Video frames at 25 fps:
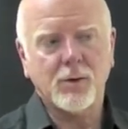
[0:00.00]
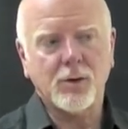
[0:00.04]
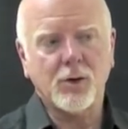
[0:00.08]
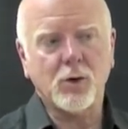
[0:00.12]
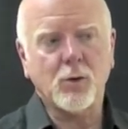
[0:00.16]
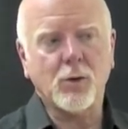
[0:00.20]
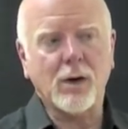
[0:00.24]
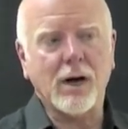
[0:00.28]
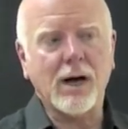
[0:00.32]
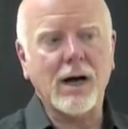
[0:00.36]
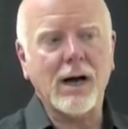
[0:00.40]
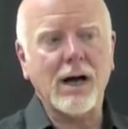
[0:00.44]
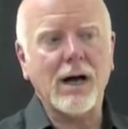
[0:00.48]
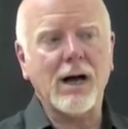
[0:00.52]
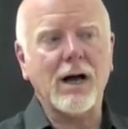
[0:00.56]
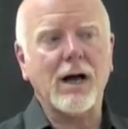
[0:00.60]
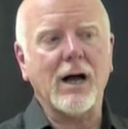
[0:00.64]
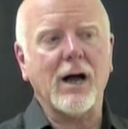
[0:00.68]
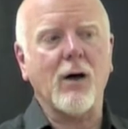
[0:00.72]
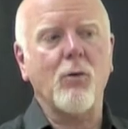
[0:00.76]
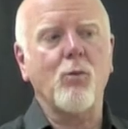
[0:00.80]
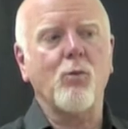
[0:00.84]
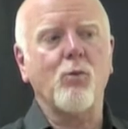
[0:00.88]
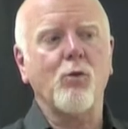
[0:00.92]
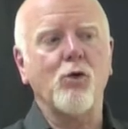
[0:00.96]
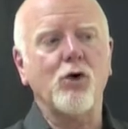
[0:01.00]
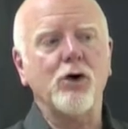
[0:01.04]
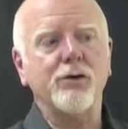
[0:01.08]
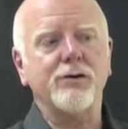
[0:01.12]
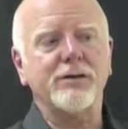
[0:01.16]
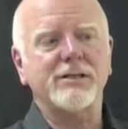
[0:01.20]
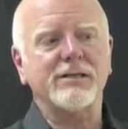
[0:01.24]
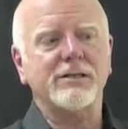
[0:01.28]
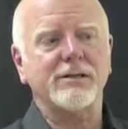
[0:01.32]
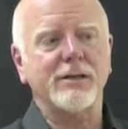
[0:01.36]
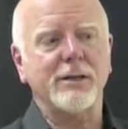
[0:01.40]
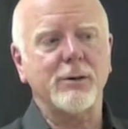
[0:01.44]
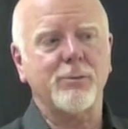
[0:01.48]
You are and were
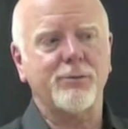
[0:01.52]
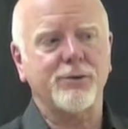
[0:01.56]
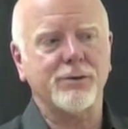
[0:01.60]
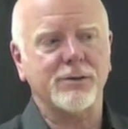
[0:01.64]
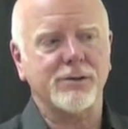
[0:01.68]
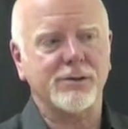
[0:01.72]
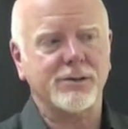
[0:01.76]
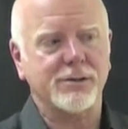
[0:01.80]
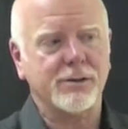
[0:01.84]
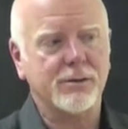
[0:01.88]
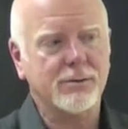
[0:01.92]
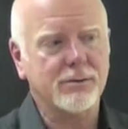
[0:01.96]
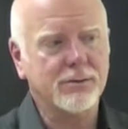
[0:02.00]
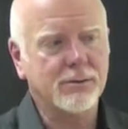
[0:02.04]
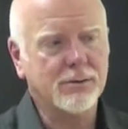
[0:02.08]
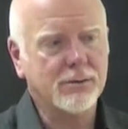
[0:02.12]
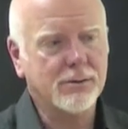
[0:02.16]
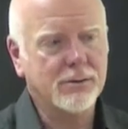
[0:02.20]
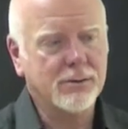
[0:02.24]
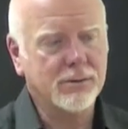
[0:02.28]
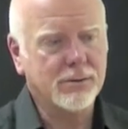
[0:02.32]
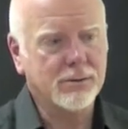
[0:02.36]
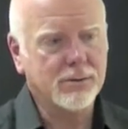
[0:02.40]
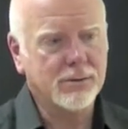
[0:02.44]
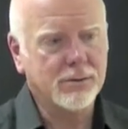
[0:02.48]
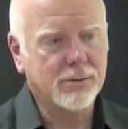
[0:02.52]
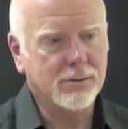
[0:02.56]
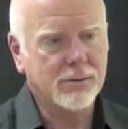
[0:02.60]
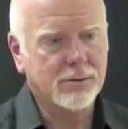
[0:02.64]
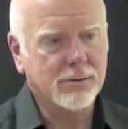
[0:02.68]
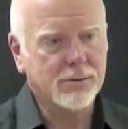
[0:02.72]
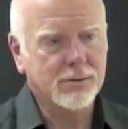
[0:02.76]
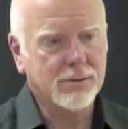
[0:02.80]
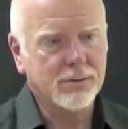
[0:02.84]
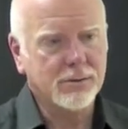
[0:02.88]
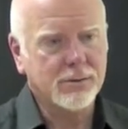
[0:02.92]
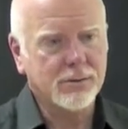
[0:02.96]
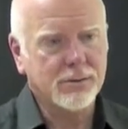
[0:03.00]
the sleepers.
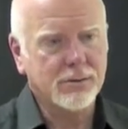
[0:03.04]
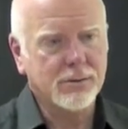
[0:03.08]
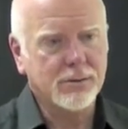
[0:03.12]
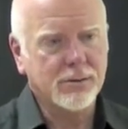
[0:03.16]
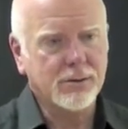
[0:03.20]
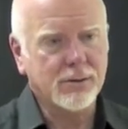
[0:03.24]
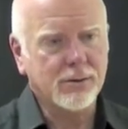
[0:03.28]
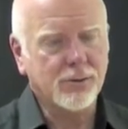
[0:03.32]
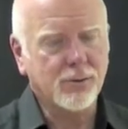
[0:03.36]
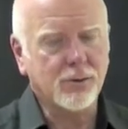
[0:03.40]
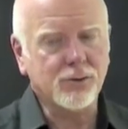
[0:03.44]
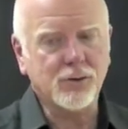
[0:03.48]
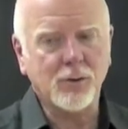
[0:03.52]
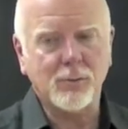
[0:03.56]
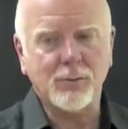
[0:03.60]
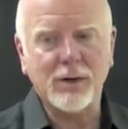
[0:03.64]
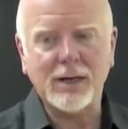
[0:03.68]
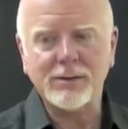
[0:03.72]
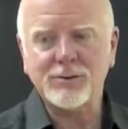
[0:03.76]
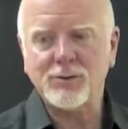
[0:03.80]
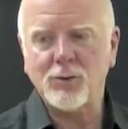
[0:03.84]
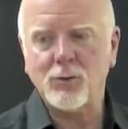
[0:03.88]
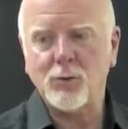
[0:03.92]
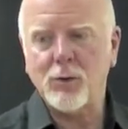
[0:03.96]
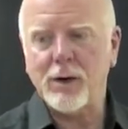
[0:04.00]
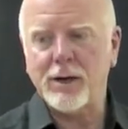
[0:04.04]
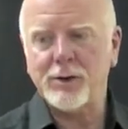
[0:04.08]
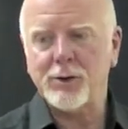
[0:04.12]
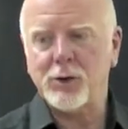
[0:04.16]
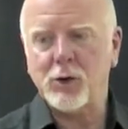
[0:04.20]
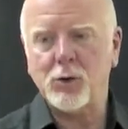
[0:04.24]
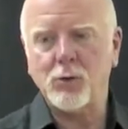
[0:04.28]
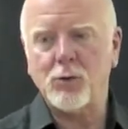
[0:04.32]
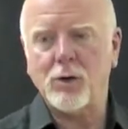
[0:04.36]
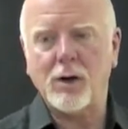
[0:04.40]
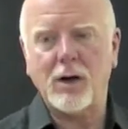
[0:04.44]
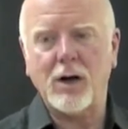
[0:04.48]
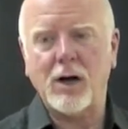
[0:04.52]
Doesn't matter when
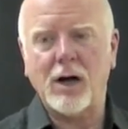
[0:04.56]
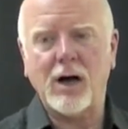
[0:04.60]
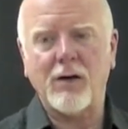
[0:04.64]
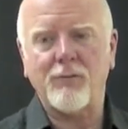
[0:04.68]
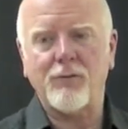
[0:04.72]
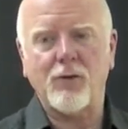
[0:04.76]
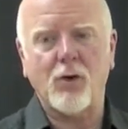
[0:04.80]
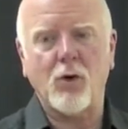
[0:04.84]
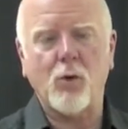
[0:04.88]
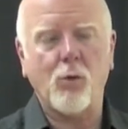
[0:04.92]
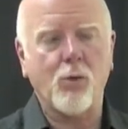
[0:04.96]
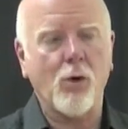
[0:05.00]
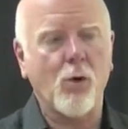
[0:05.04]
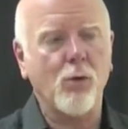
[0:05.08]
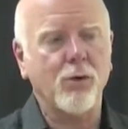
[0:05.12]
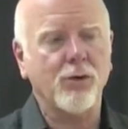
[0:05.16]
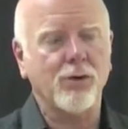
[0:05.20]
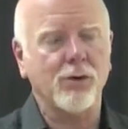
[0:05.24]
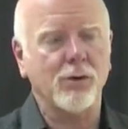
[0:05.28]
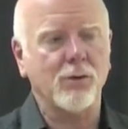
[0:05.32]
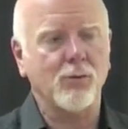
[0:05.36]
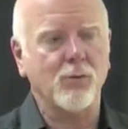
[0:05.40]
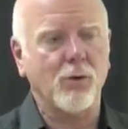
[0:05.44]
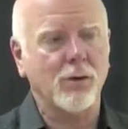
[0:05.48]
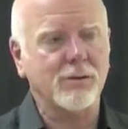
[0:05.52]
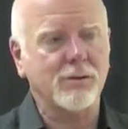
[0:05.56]
you have awoken